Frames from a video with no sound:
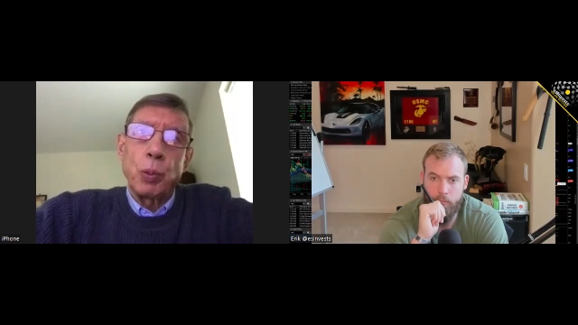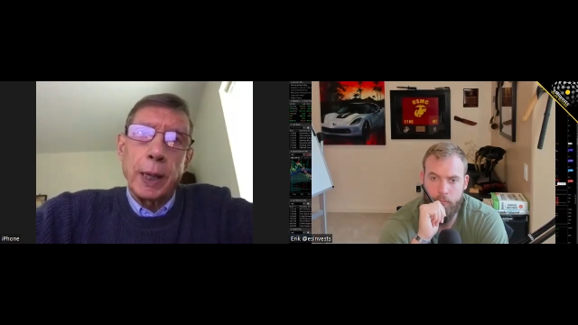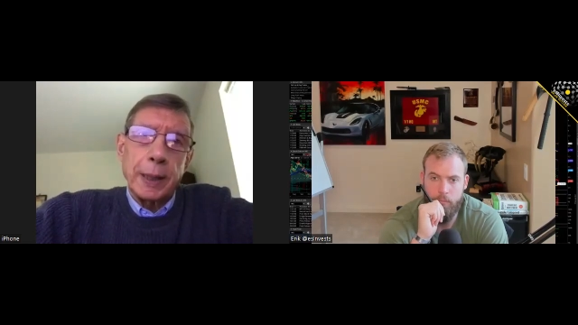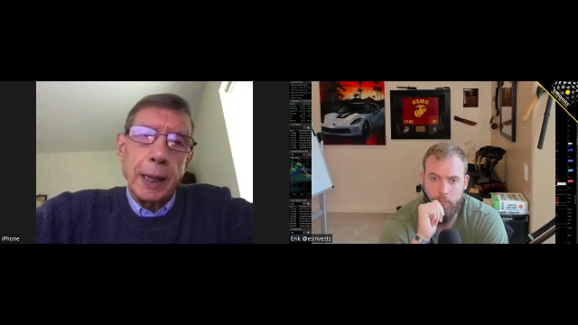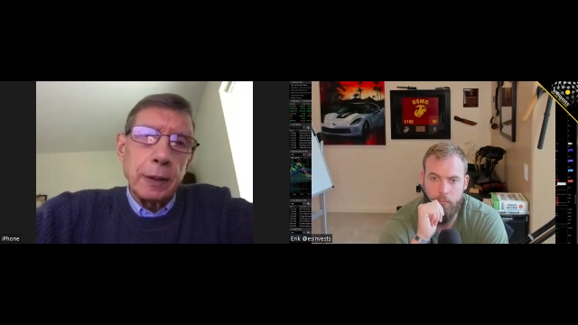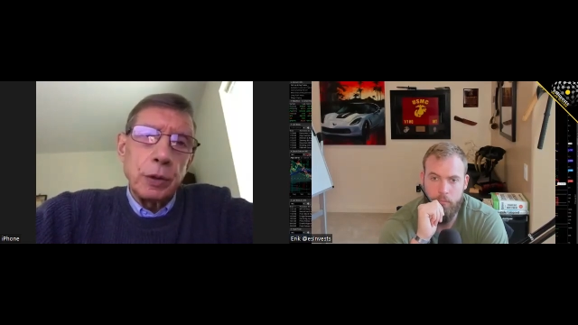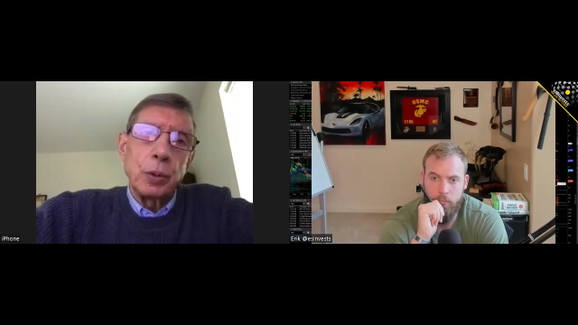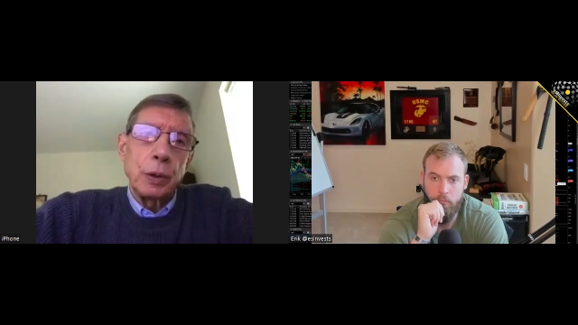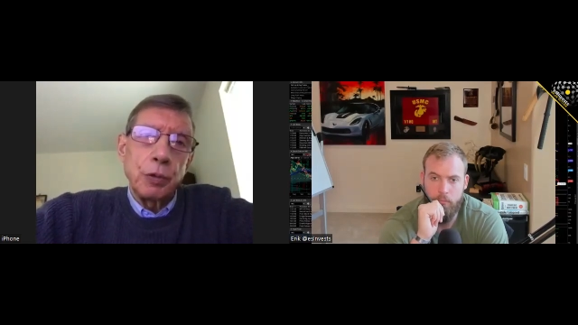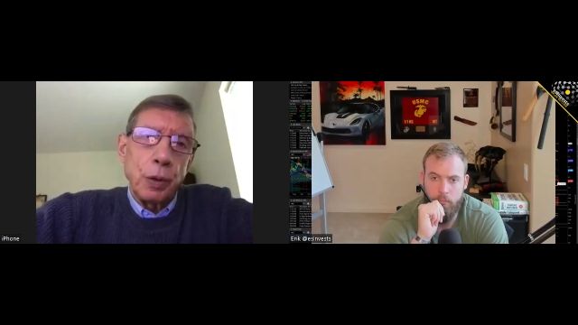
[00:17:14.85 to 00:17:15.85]
Speaker 1: What I can
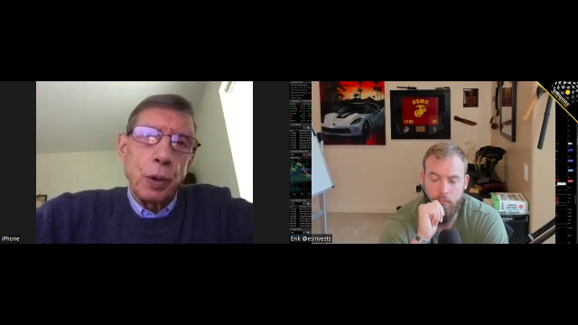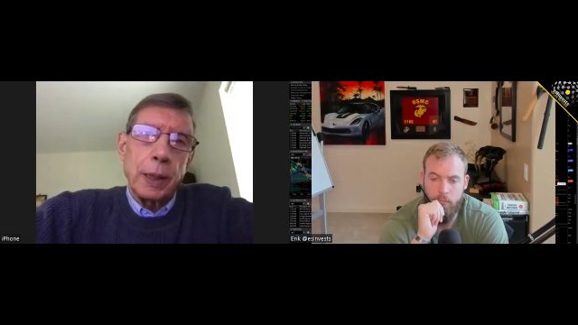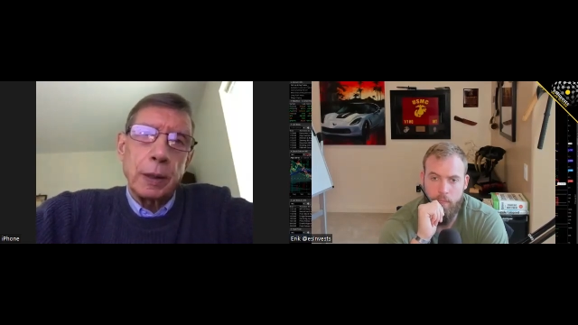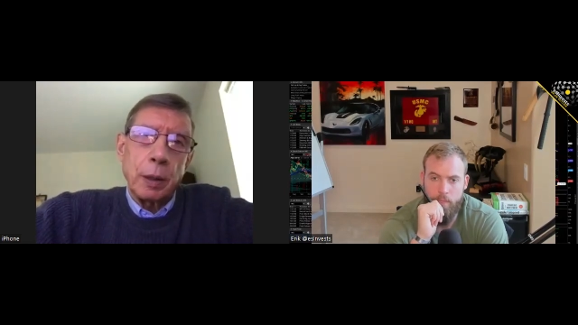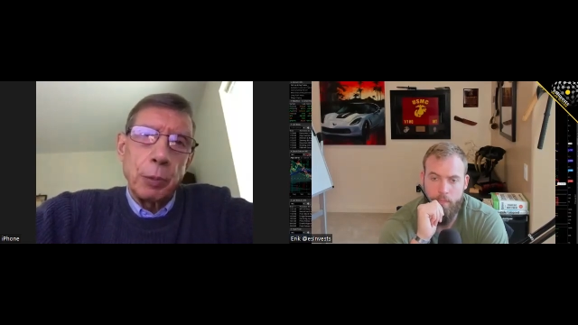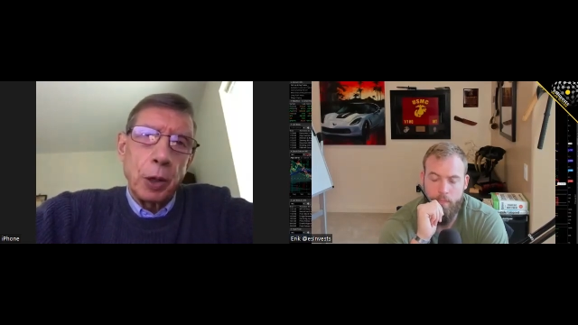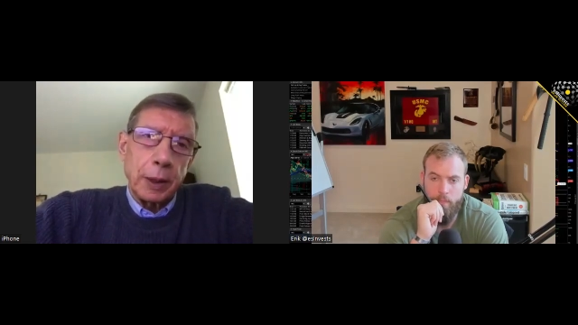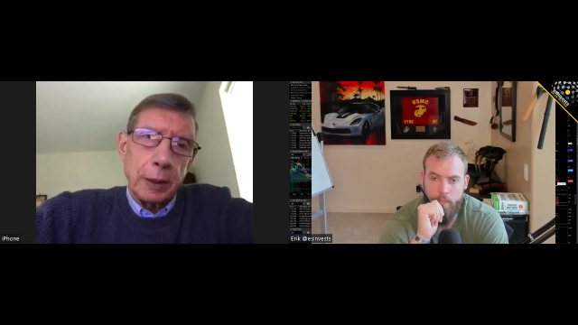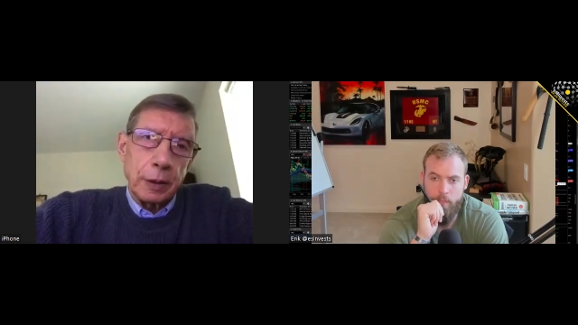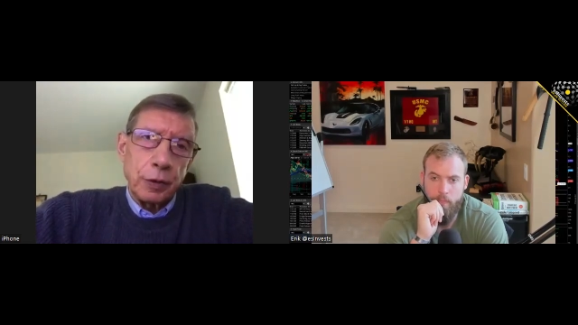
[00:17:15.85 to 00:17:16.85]
do is look at the
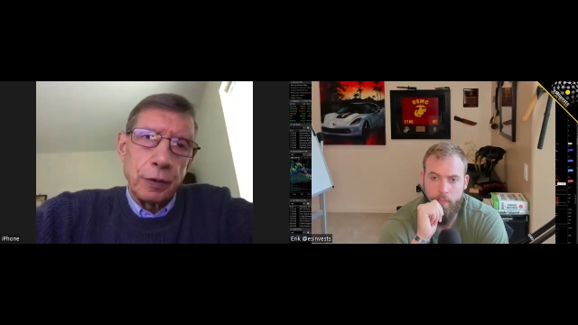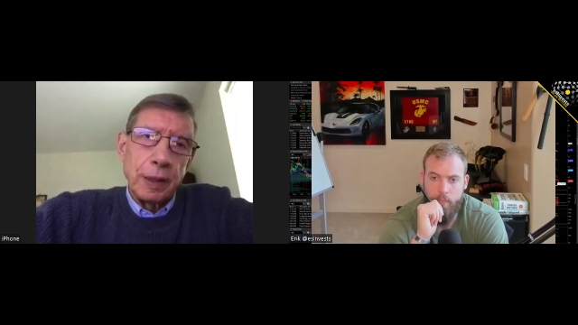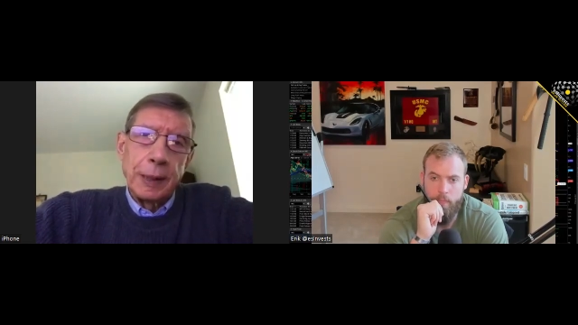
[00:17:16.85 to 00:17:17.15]
markets